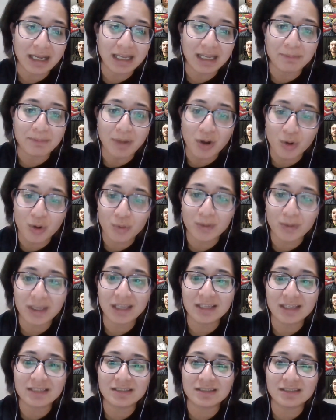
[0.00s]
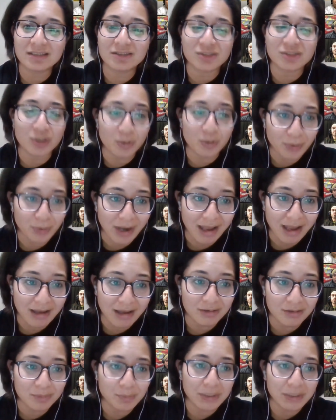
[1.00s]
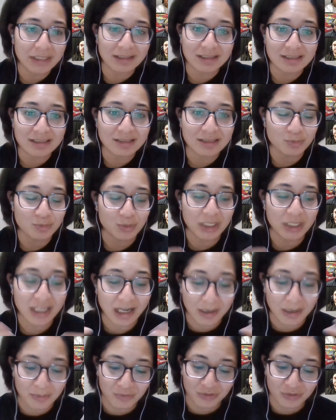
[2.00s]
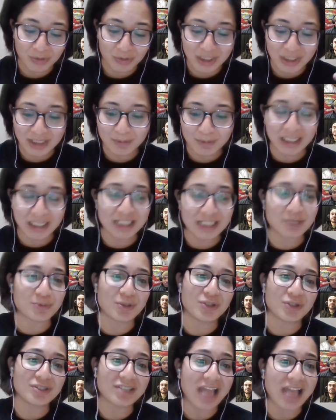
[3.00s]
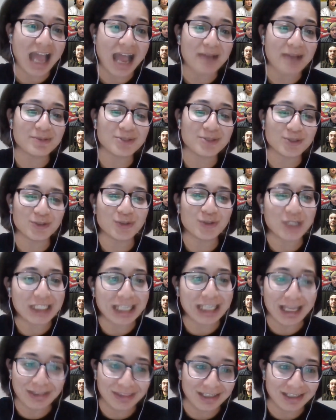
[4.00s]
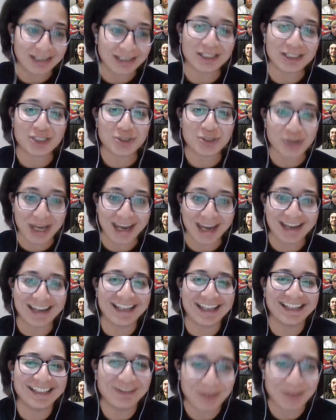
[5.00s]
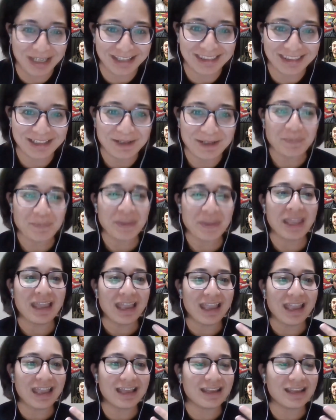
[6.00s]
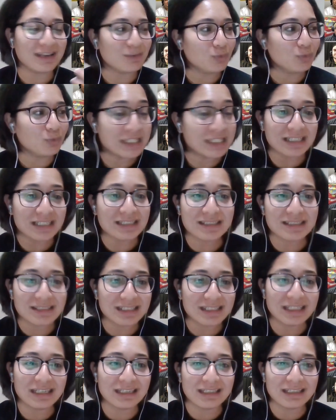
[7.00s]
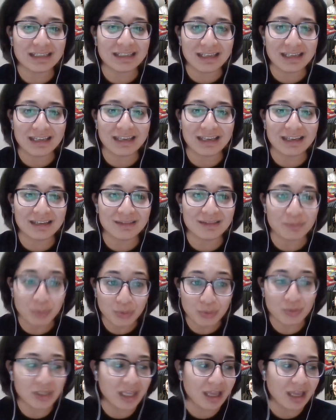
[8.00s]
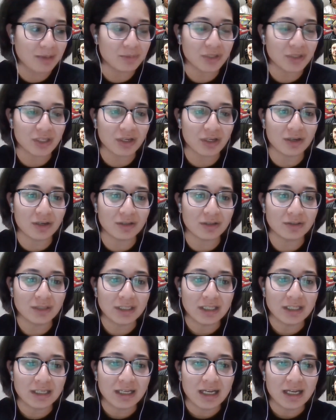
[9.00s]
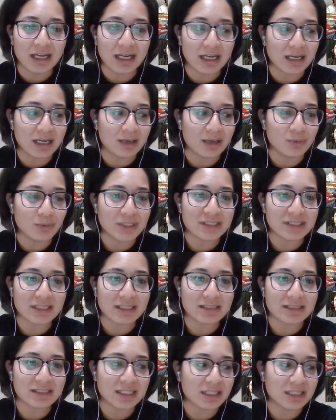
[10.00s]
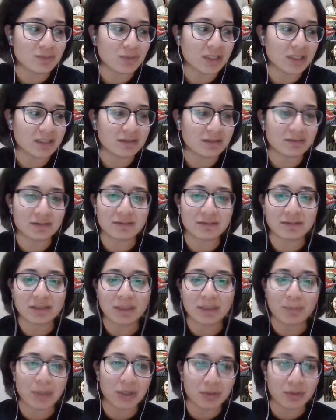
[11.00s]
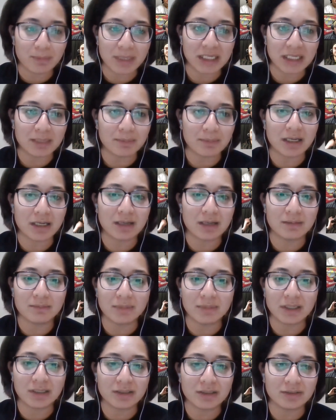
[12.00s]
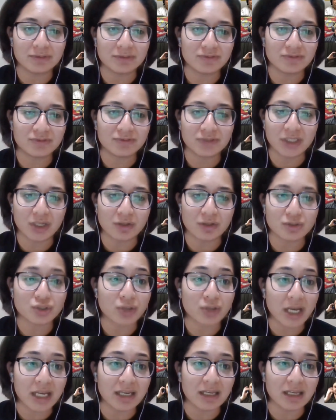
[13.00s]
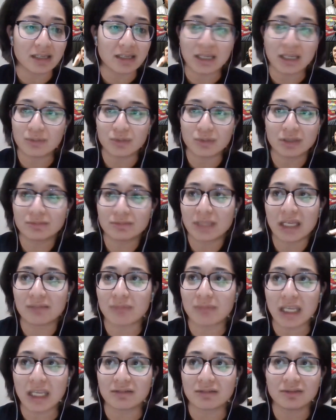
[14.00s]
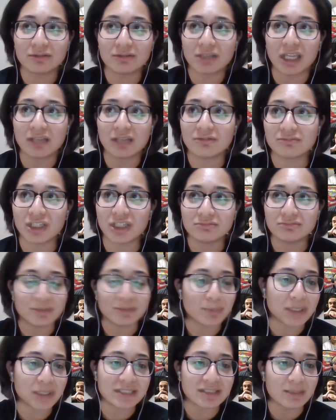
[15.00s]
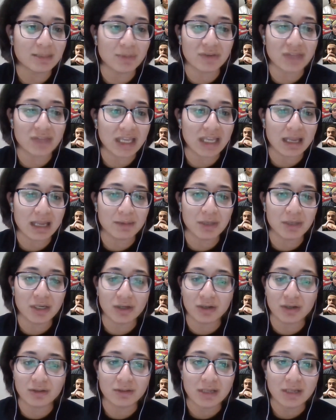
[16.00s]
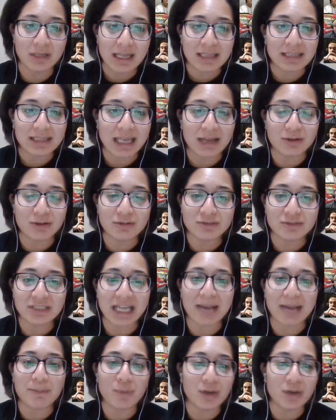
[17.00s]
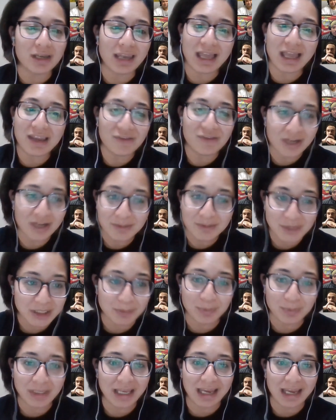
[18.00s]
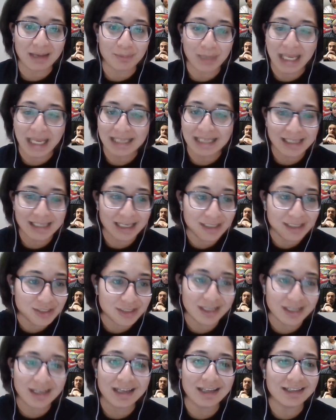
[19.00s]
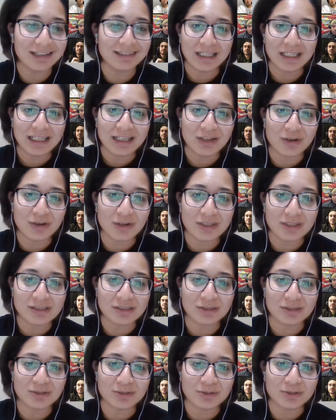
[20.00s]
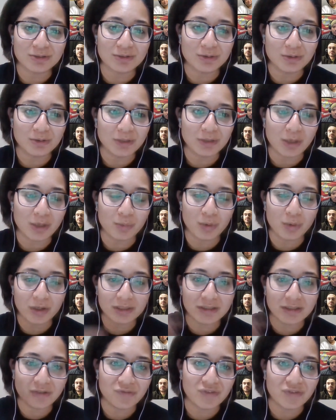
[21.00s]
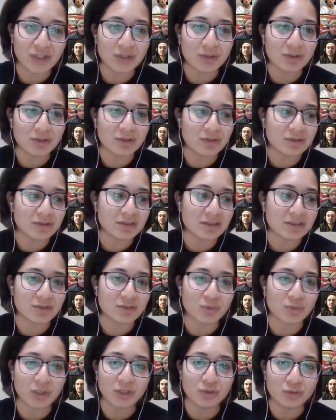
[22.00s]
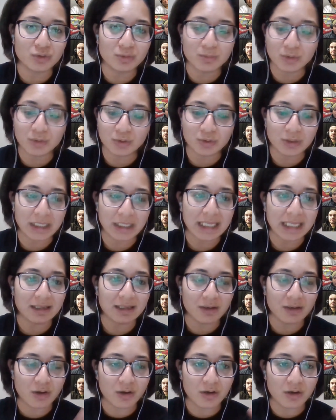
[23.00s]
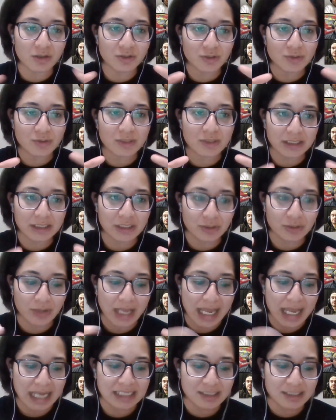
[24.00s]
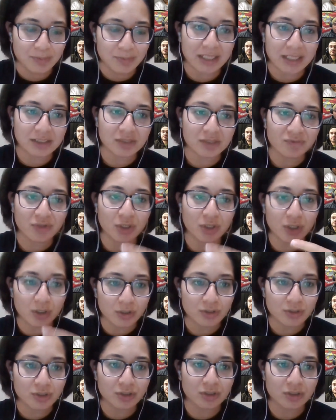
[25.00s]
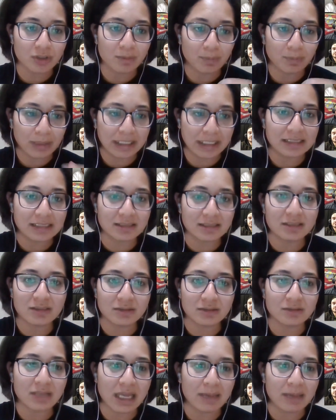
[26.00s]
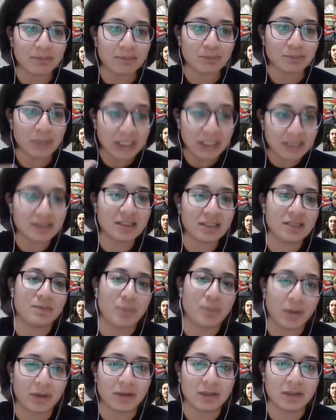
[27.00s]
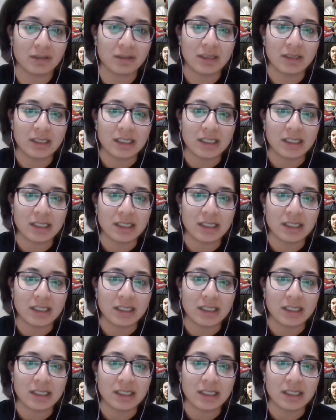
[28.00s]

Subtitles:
I'm always so proud, because we come from this place where there's absolutely nothing to train with. And we succeed in boot camp, we succeed with the bare minimum of, training. And I'm like, man, okay. But some of them, that whole Samoan life comes in play. Plantation, going to, work the fields, doing umu, like all those little aspects of our culture plays into that PT part.